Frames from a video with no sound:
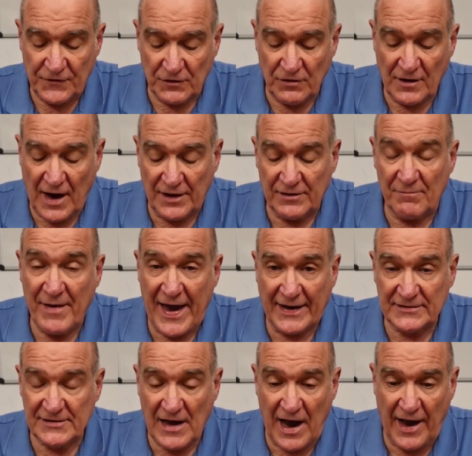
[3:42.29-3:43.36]
you look on the
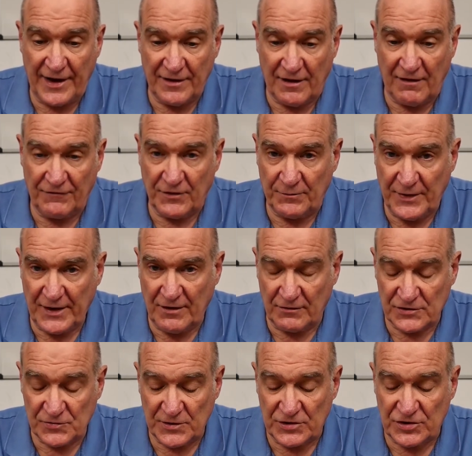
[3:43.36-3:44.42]
back side of the Peco
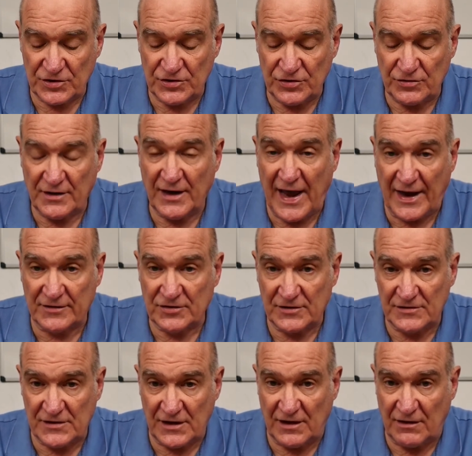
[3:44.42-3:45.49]
switches, you can actually
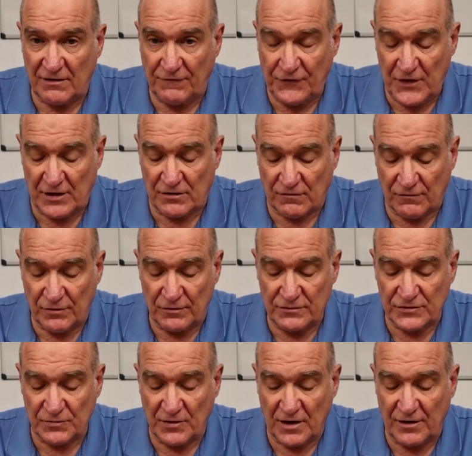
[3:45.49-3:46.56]
see the
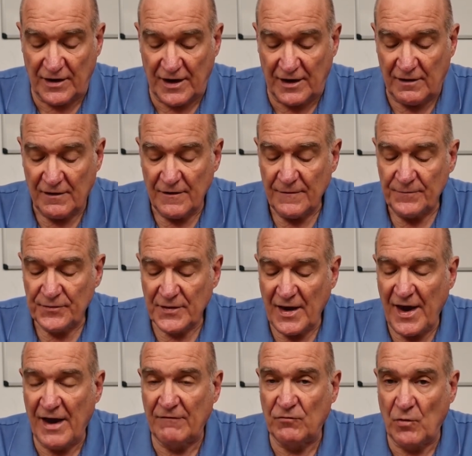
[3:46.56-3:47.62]
feed-throughs where they
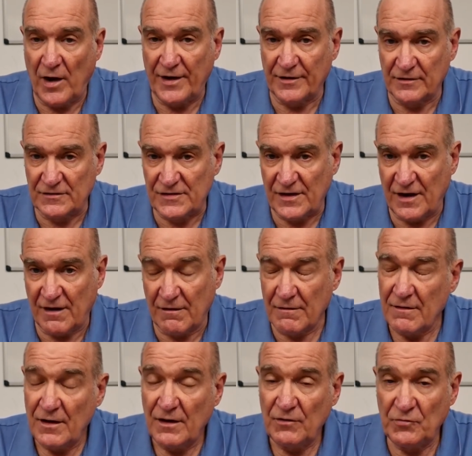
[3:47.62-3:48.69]
have wires there.
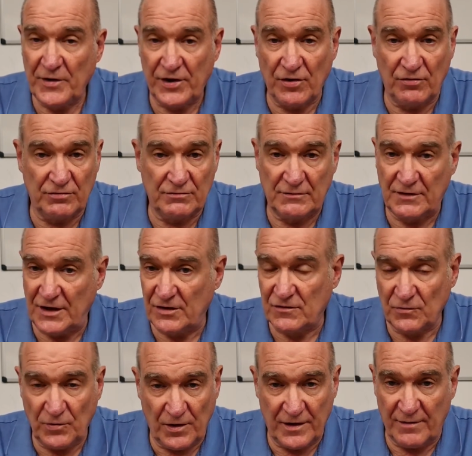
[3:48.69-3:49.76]
We don't need
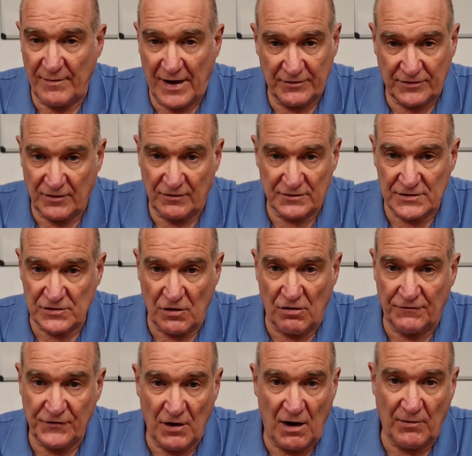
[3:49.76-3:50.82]
to worry about those. So
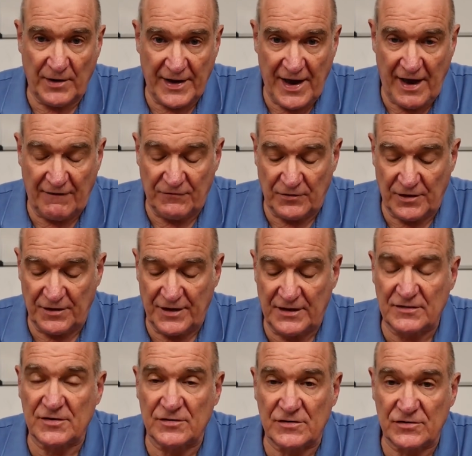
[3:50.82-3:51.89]
if you already have one of
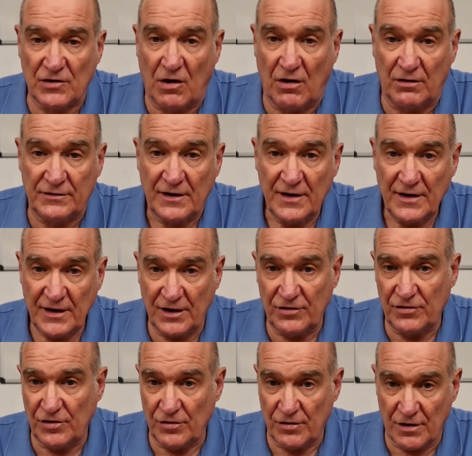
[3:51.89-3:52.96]
these installed
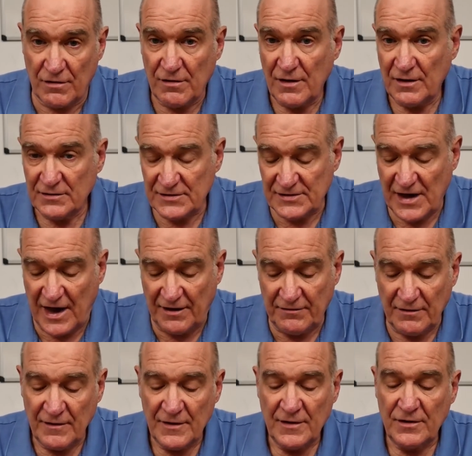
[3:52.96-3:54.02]
in your set,
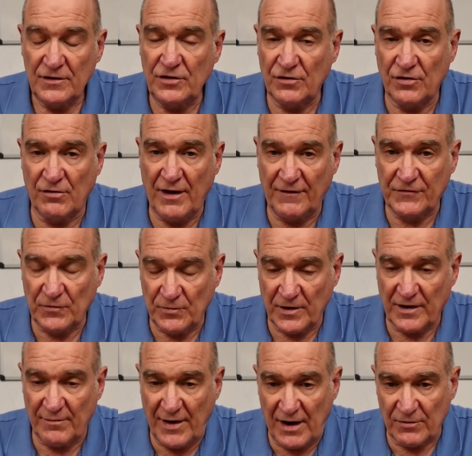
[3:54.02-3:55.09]
you don't have to
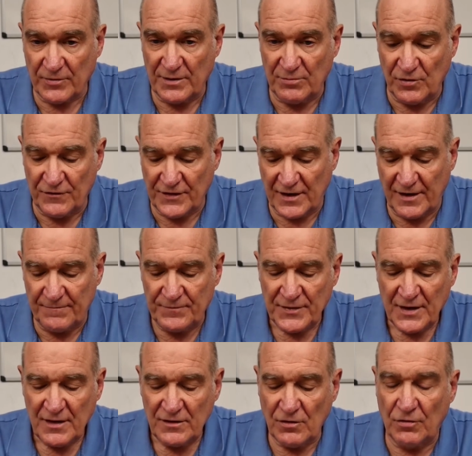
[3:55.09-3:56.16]
worry about removing it.
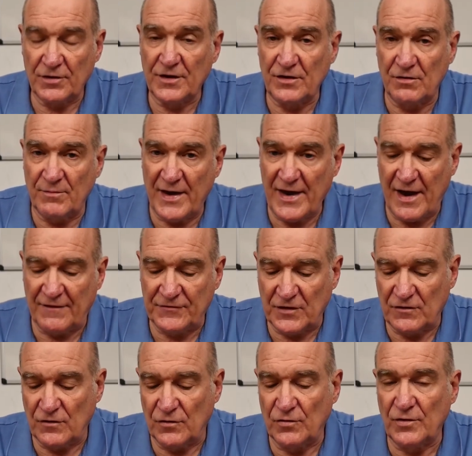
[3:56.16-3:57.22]
The only thing you may have to
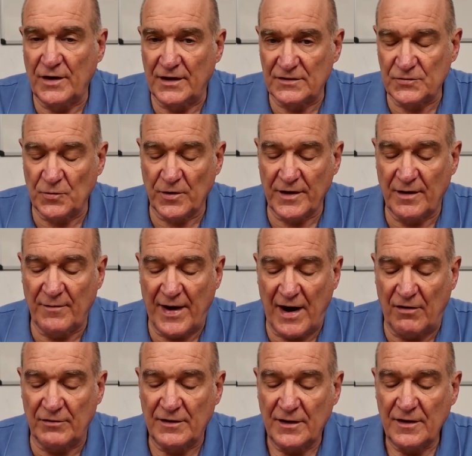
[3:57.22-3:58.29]
do is worry
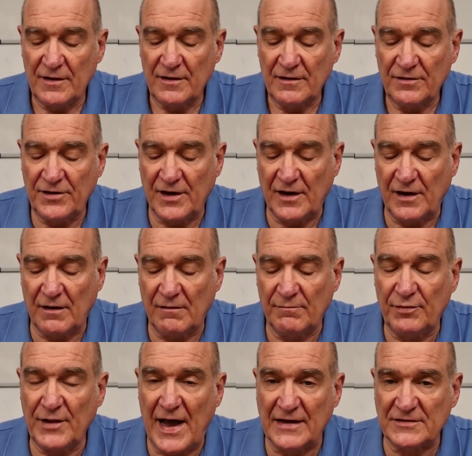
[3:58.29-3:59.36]
about the
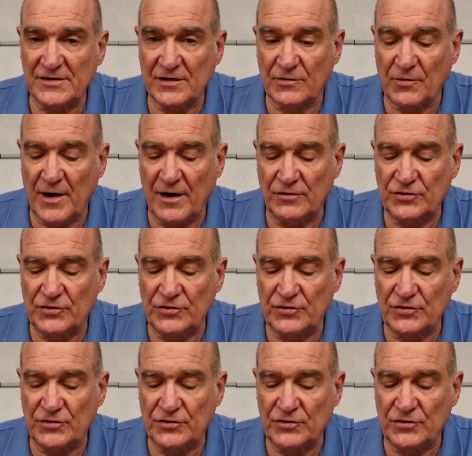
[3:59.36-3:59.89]
plastic rail